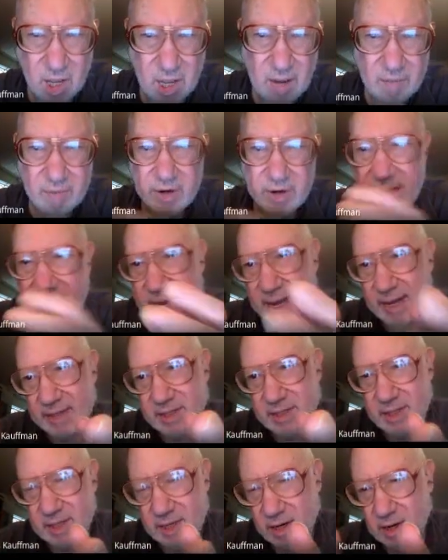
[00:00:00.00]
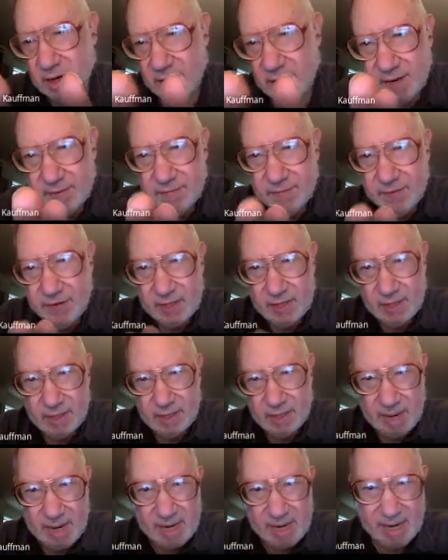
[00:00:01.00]
Every x, there are
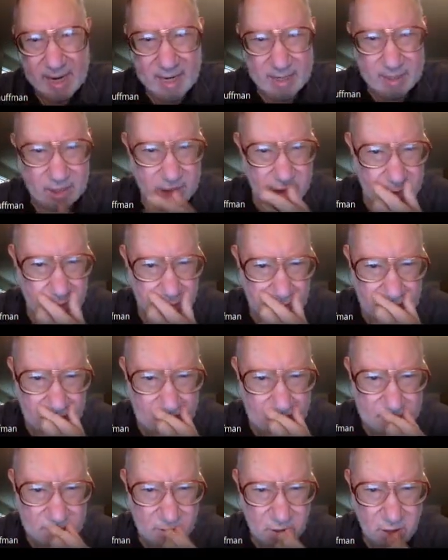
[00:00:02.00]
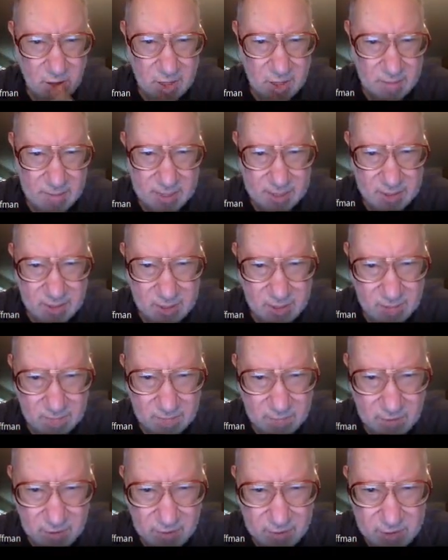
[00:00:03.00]
infinitely many x's, but I'm talking about
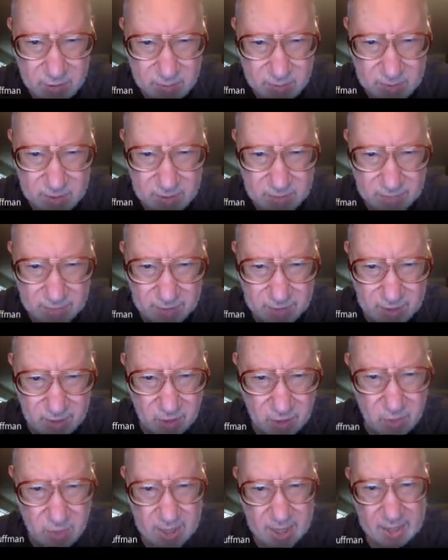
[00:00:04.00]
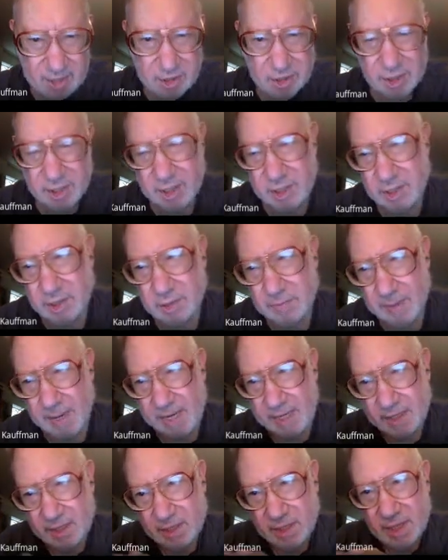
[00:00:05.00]
some very specific location in
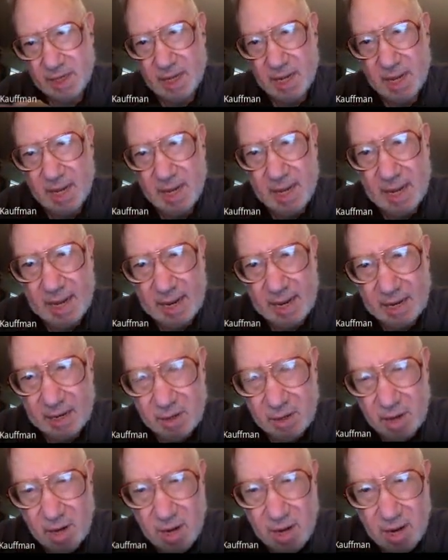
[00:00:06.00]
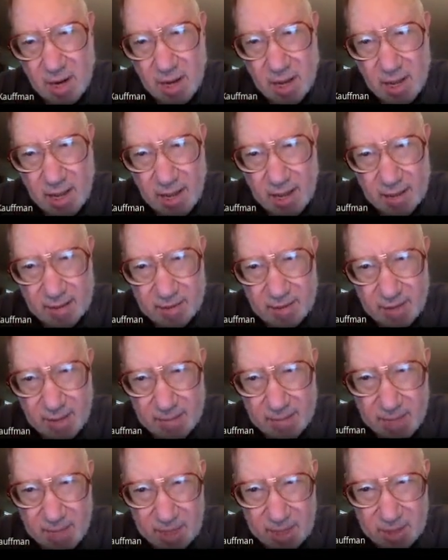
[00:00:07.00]
space. And
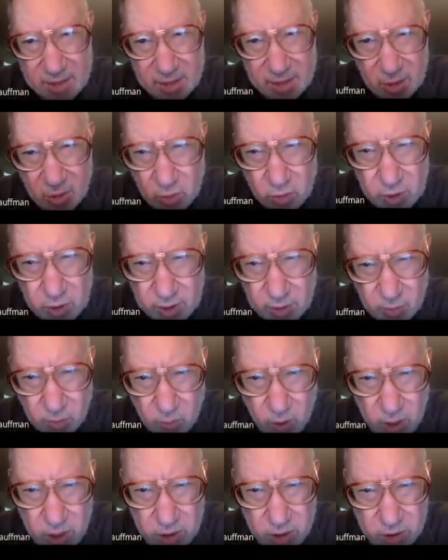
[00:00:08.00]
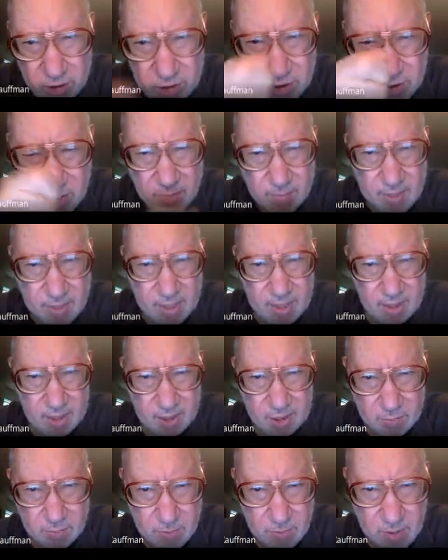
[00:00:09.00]
that means that only one term in
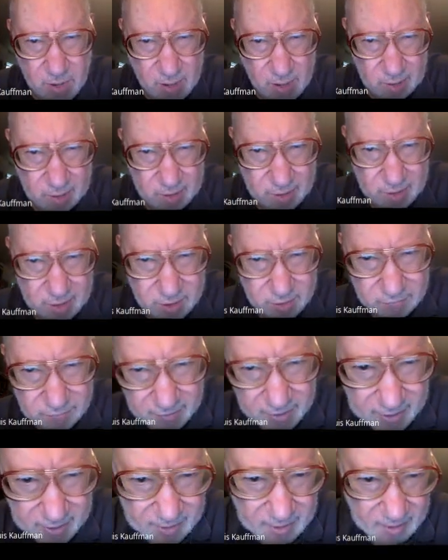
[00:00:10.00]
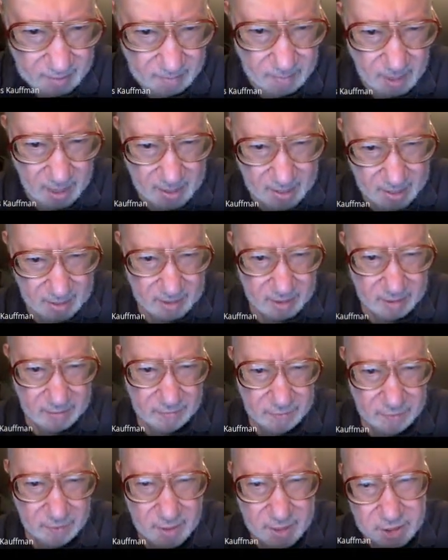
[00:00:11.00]
this product is affected by that
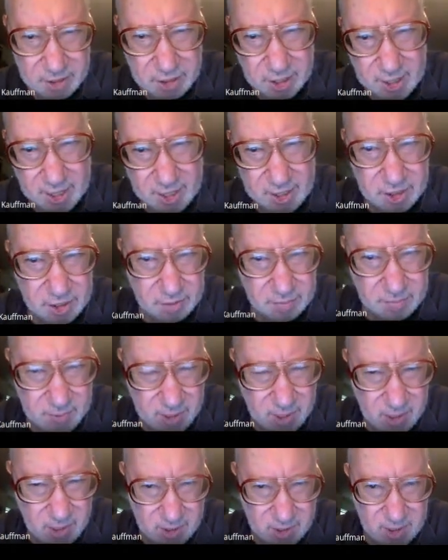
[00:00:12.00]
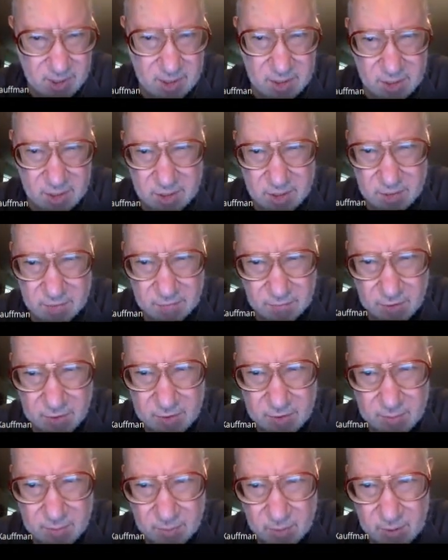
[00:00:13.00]
differentiation, because this is a
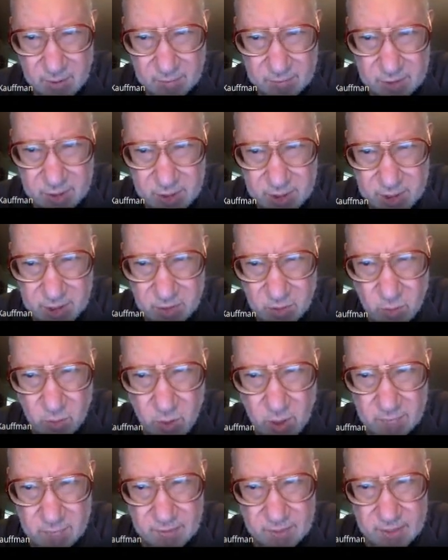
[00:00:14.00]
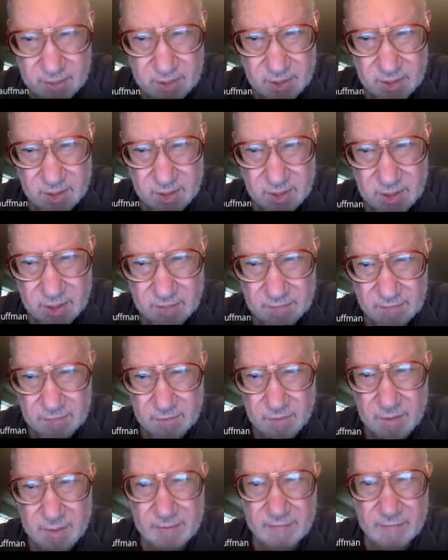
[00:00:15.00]
variable. Every single one of these is a
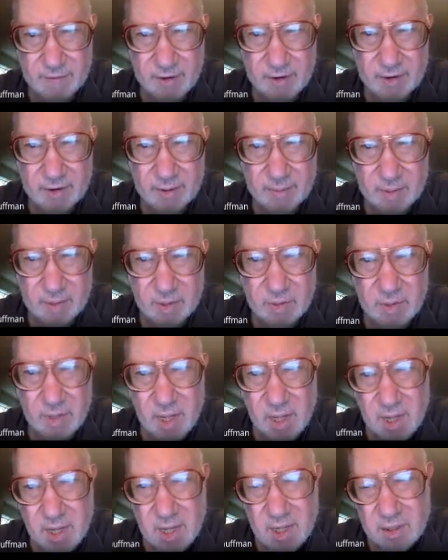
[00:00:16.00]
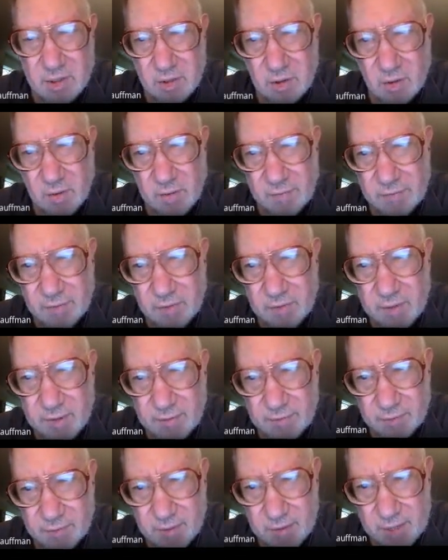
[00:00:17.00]
different variable. So if you
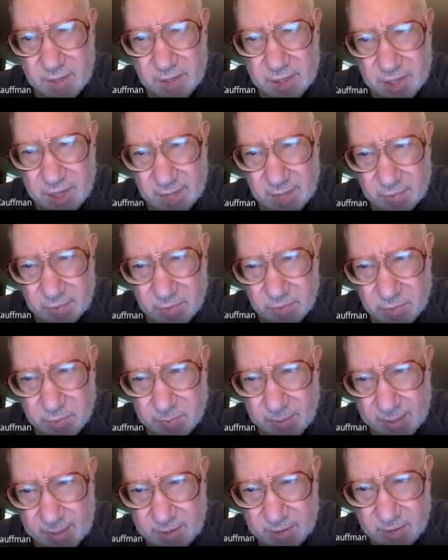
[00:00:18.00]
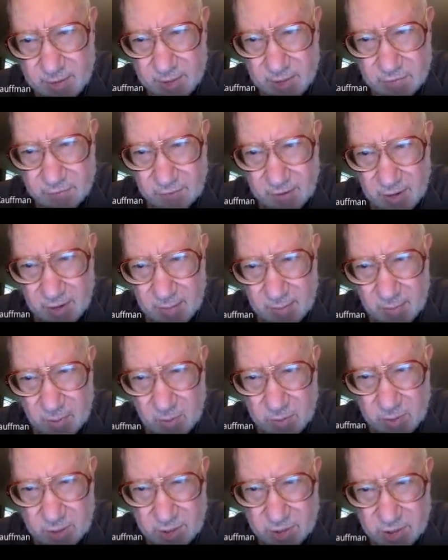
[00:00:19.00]
differentiate with respect to this
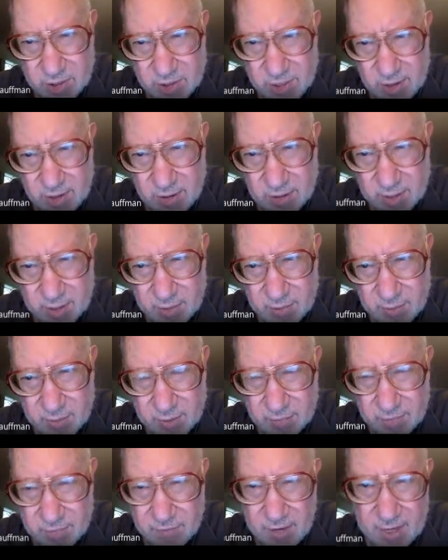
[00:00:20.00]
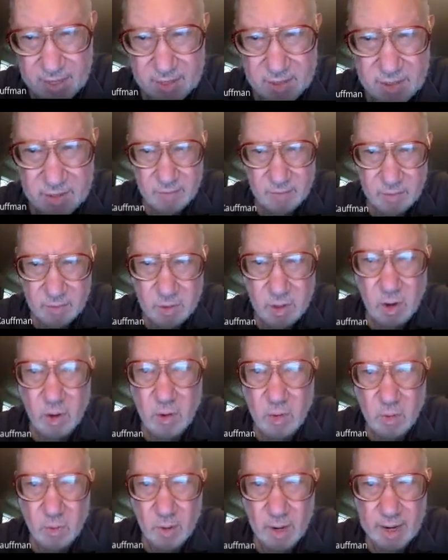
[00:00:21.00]
variable, which is staring you in the face, it will
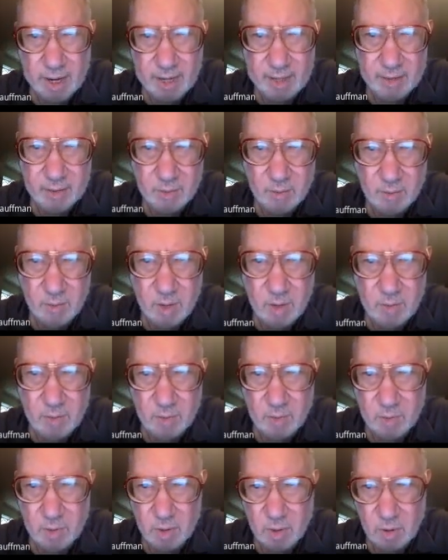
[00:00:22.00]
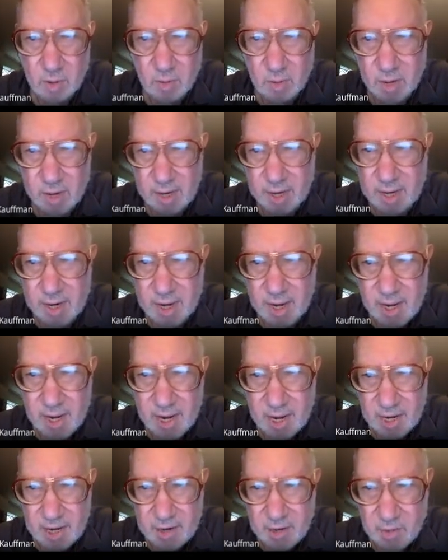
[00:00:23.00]
go away. The one will go away,
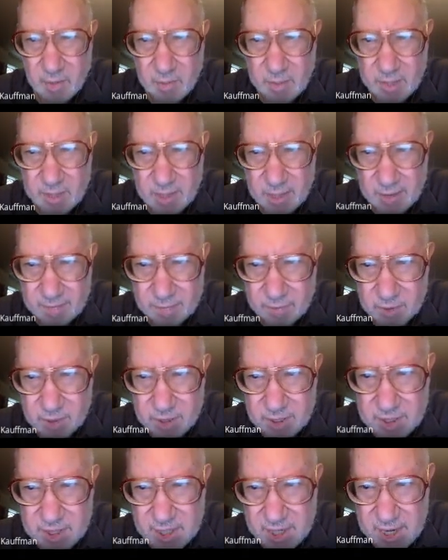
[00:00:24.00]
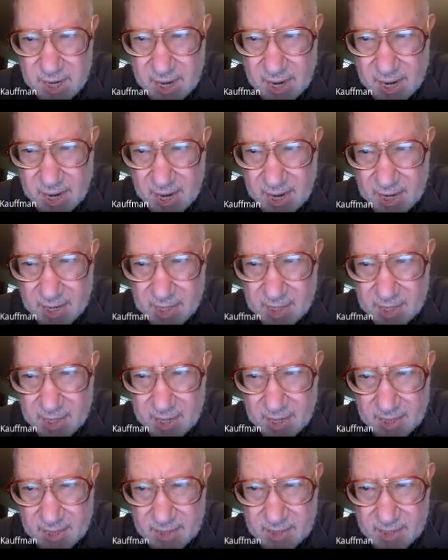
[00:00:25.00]
and you'll be left with ta
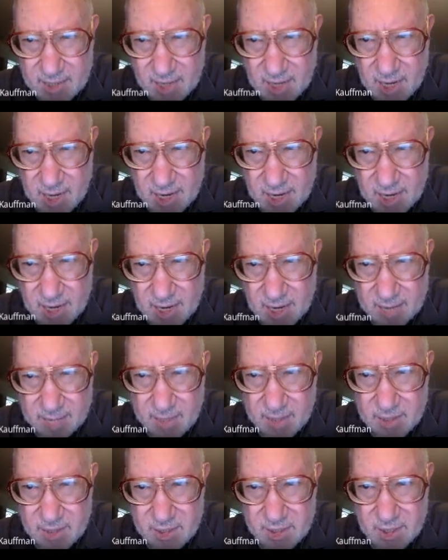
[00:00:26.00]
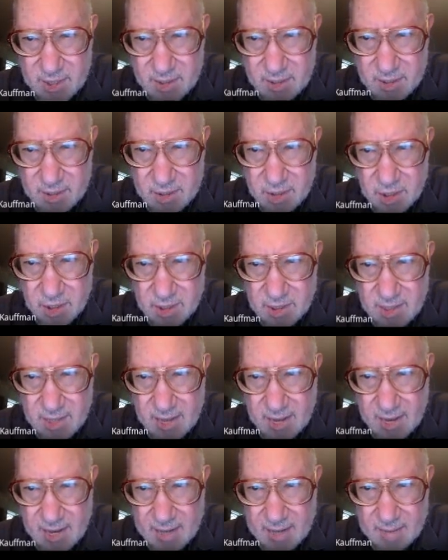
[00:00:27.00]
dxi. That's it, just
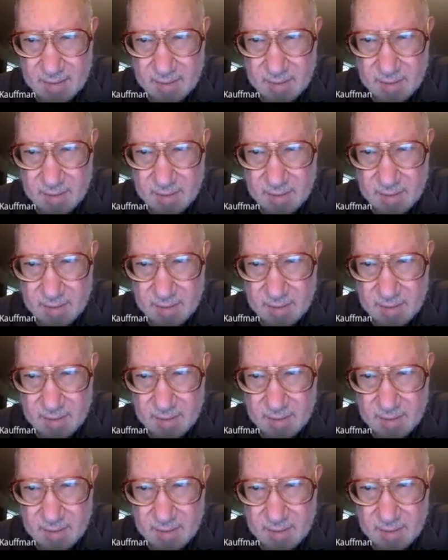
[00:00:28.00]
that.